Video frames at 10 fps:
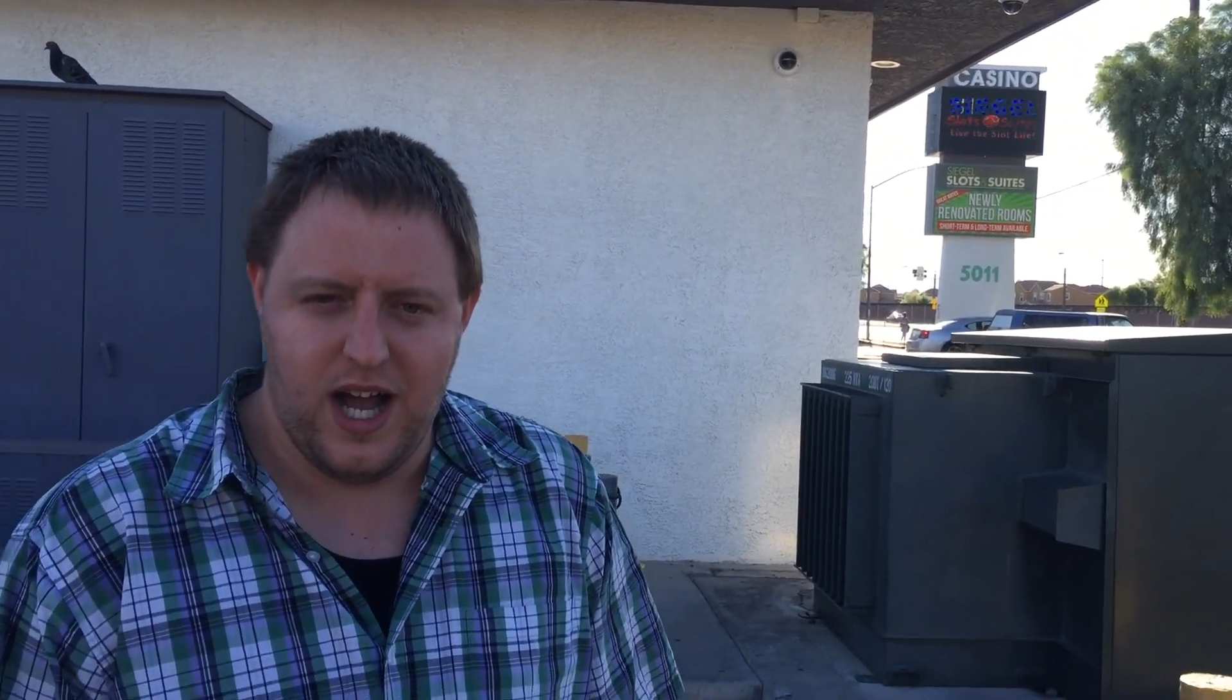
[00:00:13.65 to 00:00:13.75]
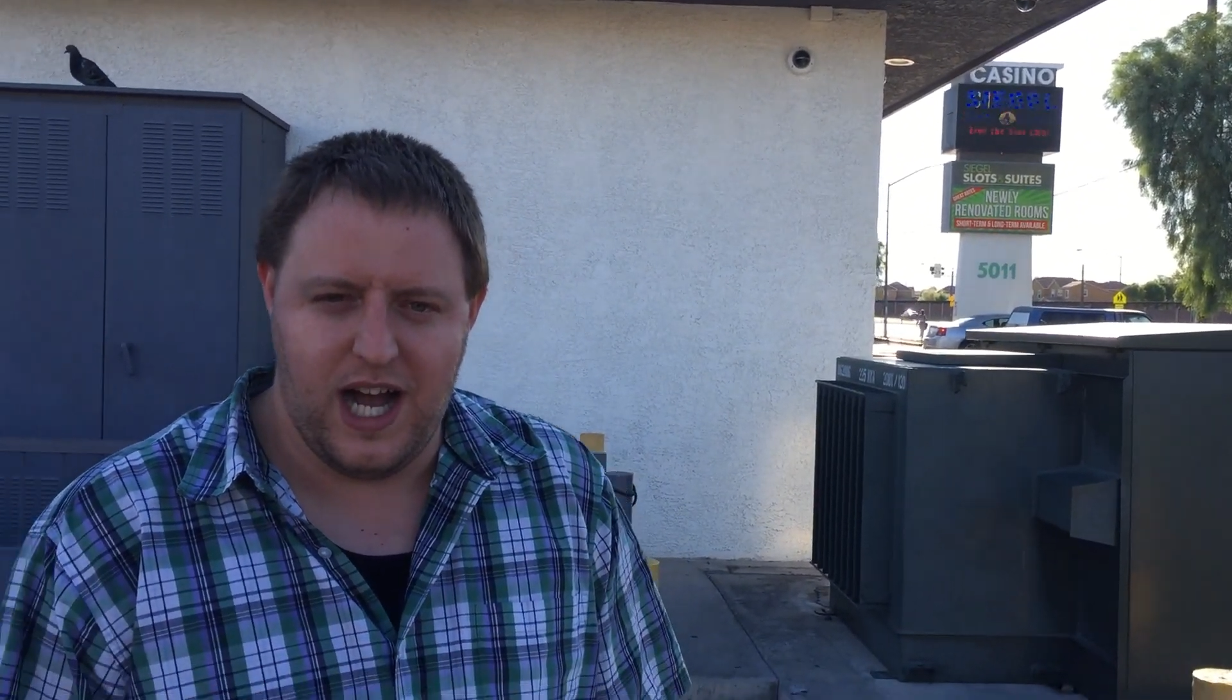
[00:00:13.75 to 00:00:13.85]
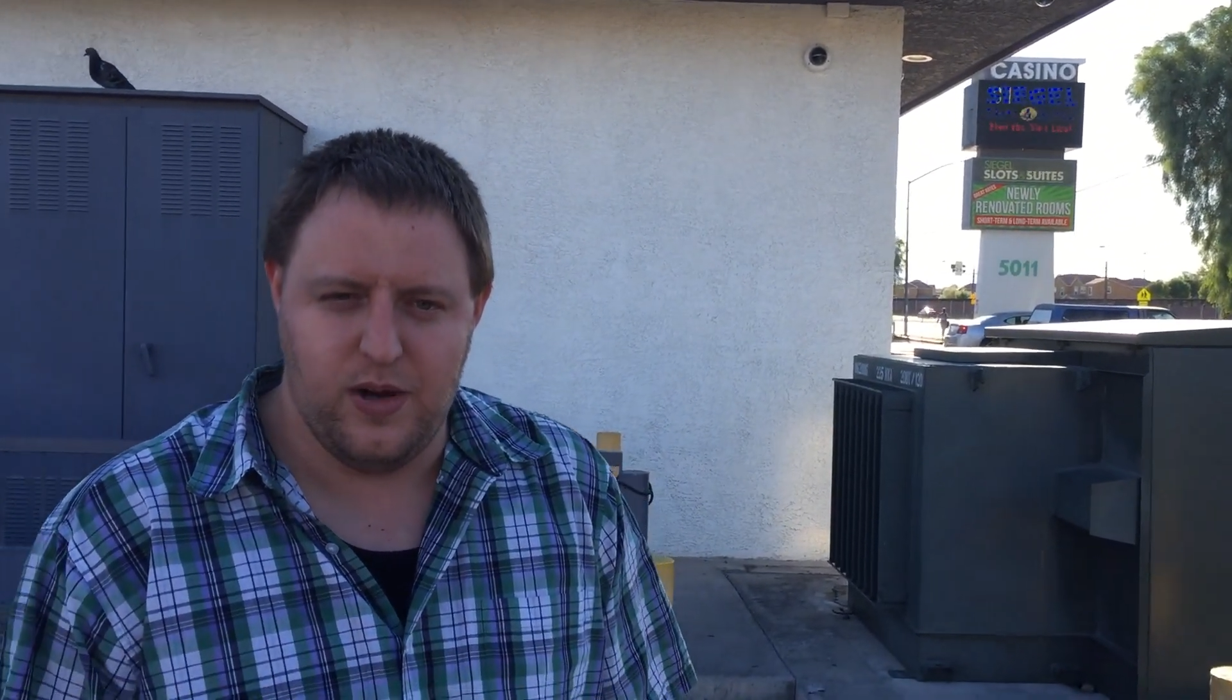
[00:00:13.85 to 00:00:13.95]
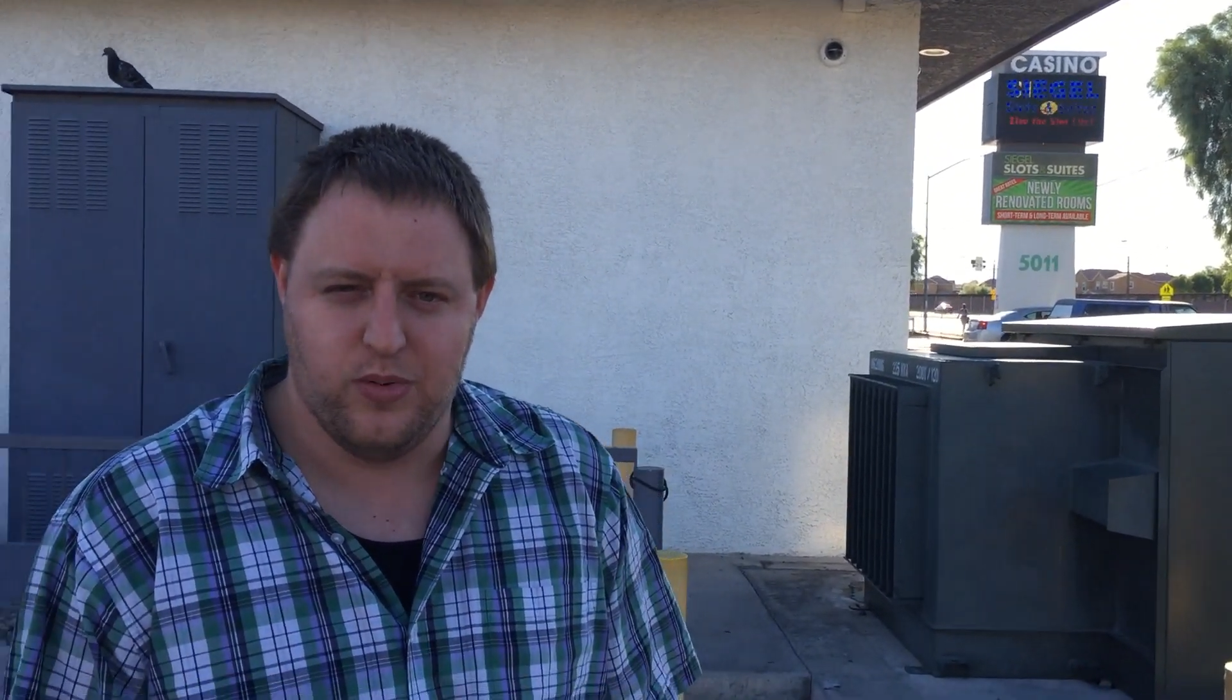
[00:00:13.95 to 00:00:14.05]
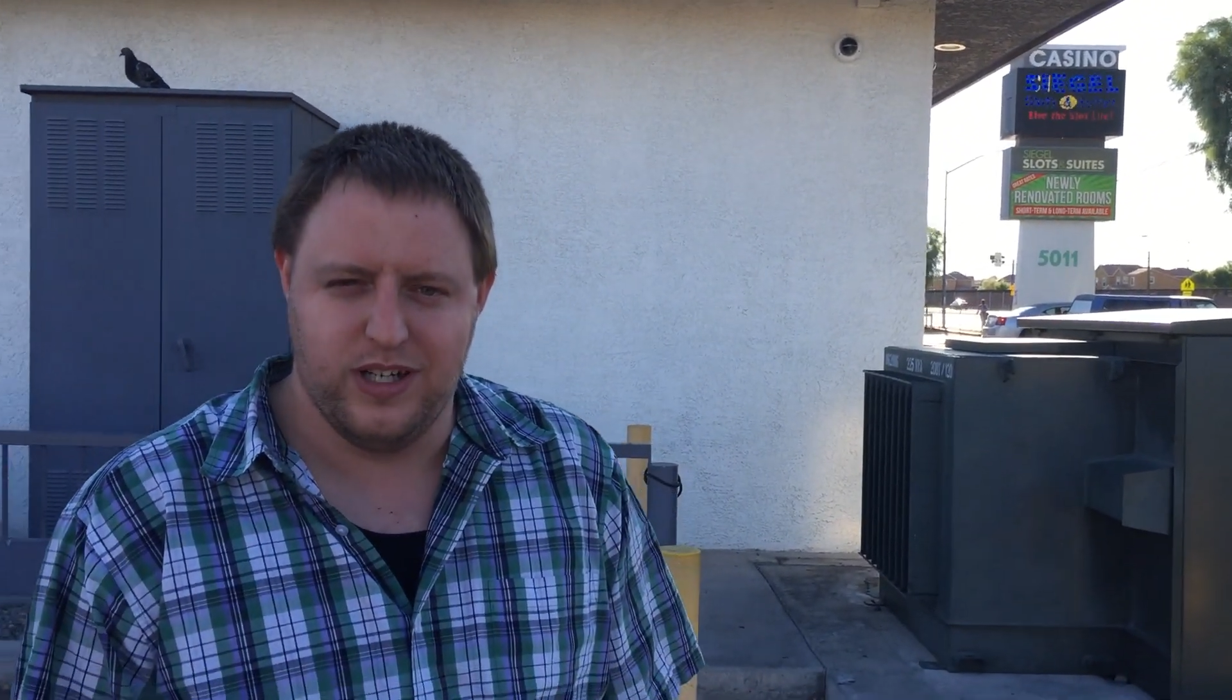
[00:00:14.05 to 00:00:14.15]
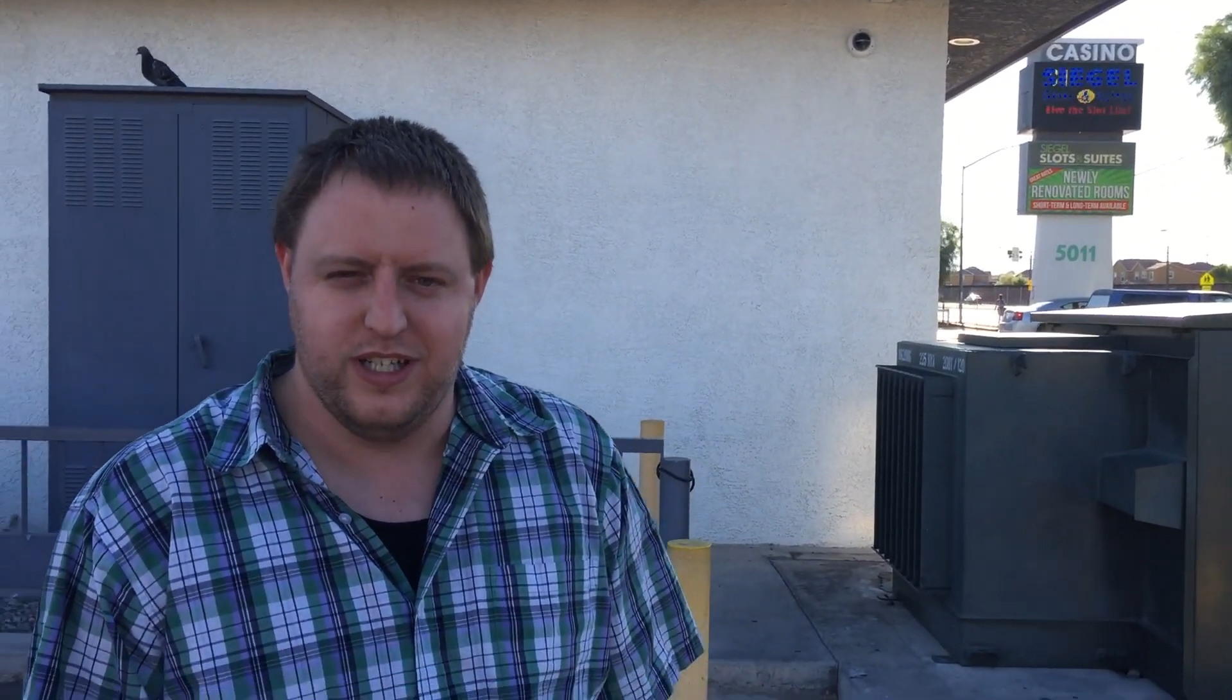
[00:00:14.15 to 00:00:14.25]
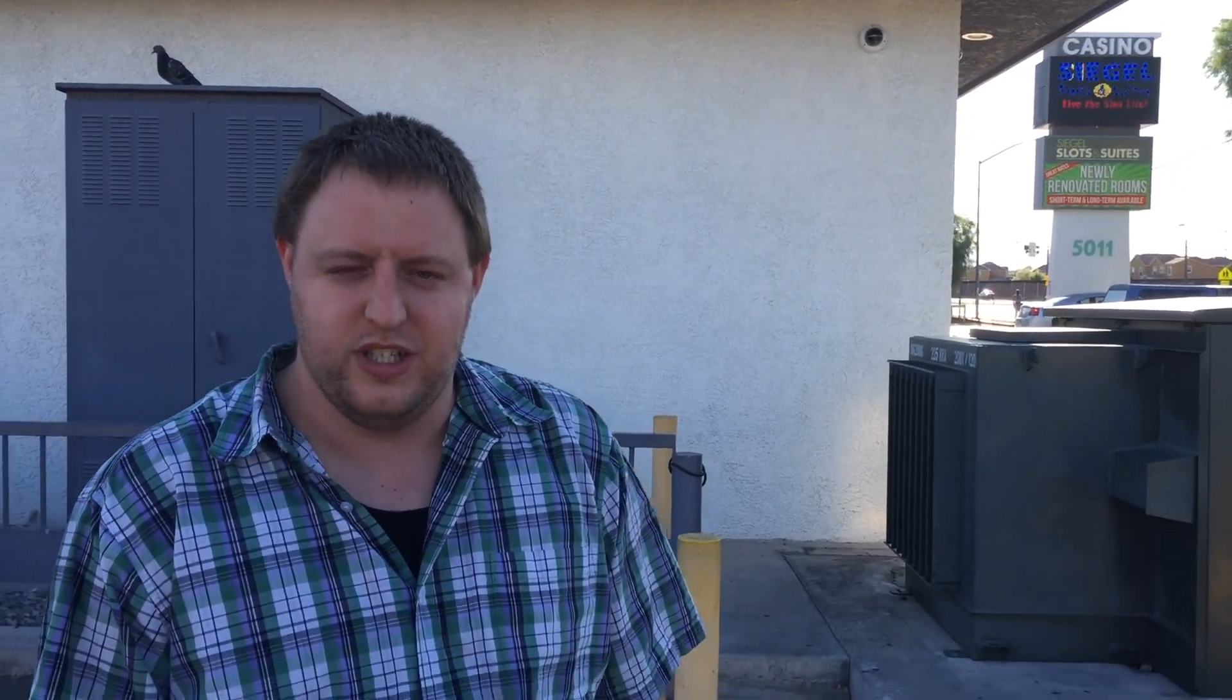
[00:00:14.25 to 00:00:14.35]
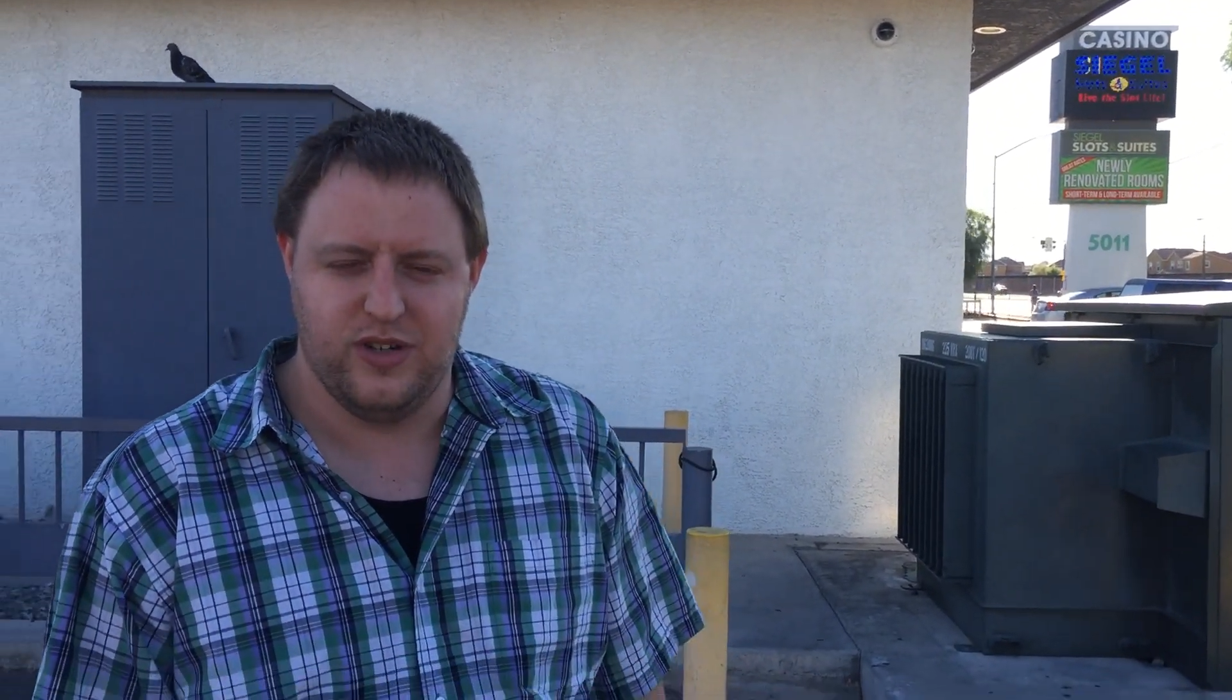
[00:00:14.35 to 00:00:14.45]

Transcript: Uh, we're gonna